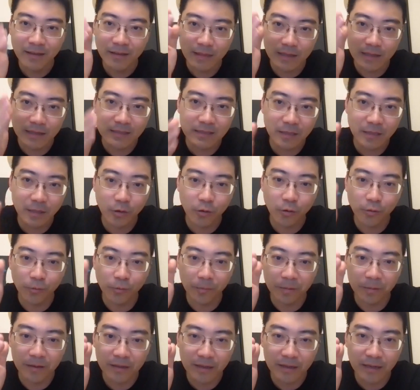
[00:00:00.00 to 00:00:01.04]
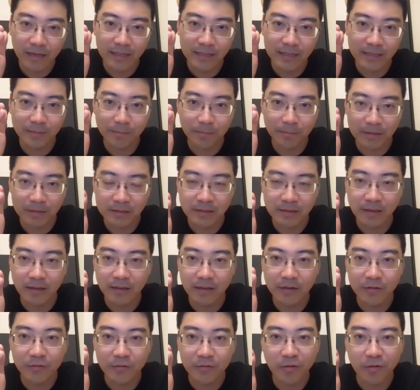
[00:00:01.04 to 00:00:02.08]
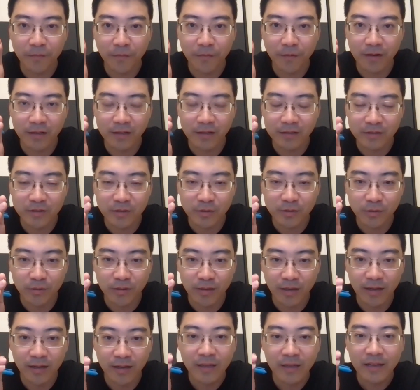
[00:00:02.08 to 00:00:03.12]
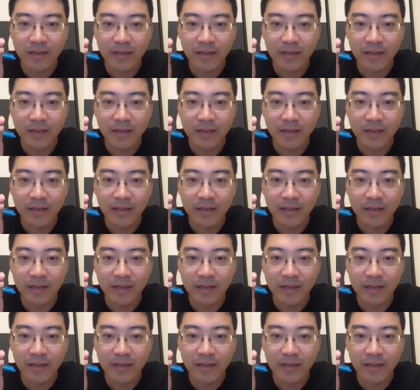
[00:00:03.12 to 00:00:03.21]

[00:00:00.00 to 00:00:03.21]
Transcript: this loop is particularly referring to the